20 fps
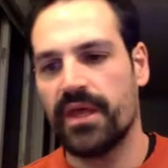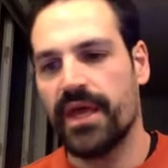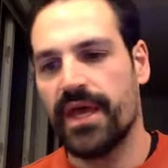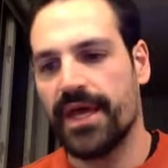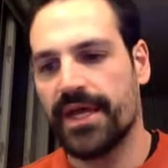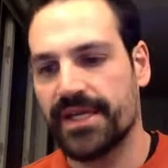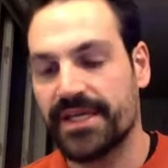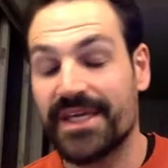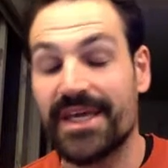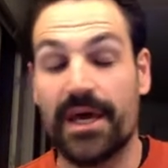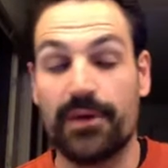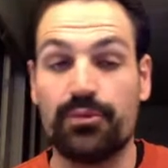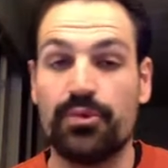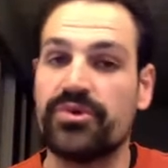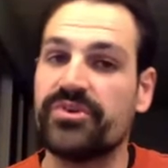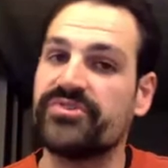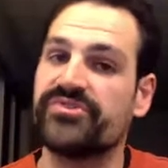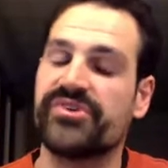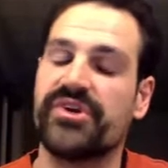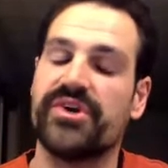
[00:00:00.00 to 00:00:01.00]
And again, we'll
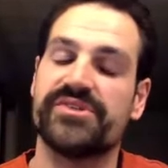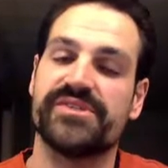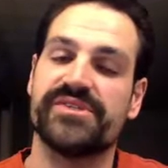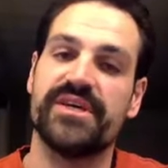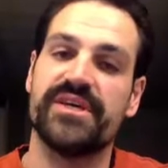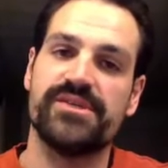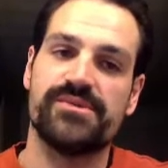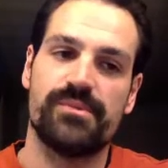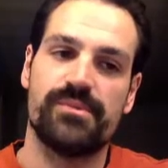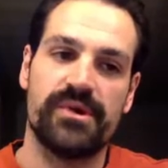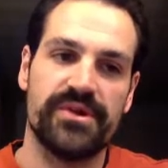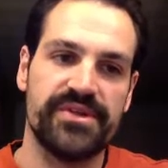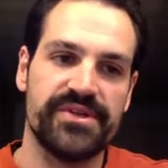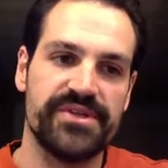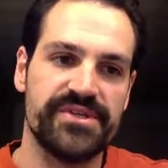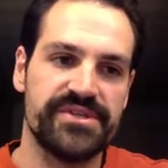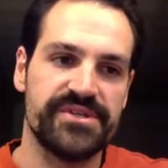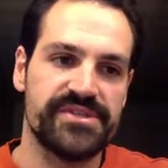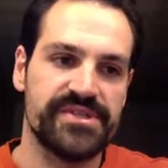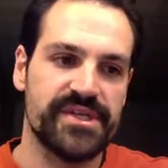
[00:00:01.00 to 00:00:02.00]
discuss each one of
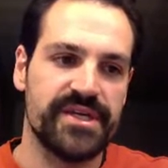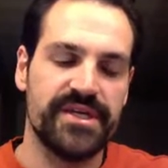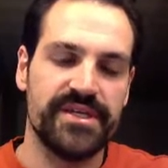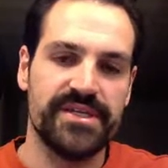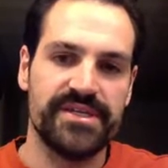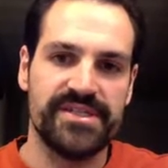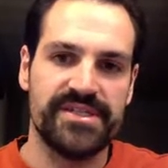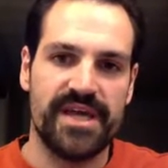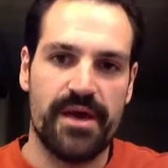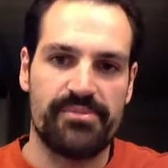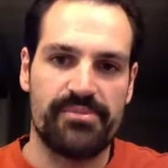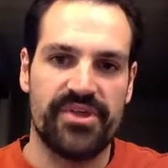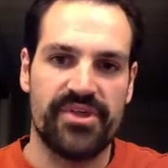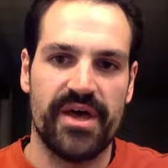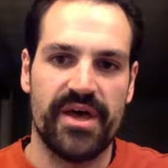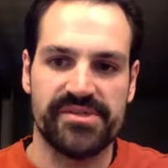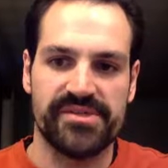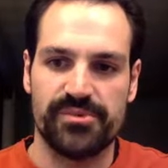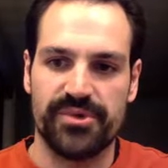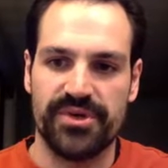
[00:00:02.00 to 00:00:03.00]
these in depth
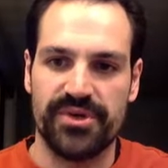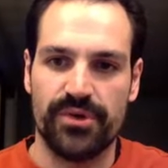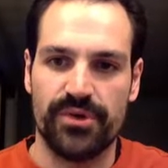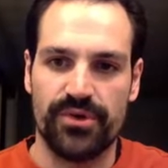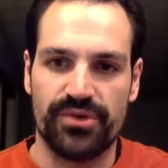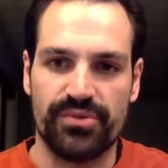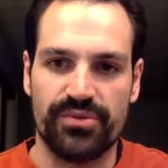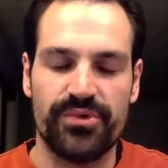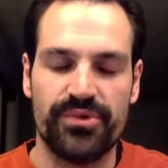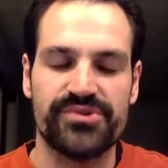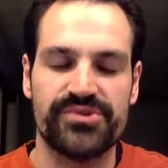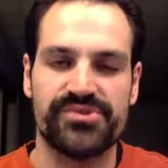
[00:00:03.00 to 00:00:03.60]
as we go through,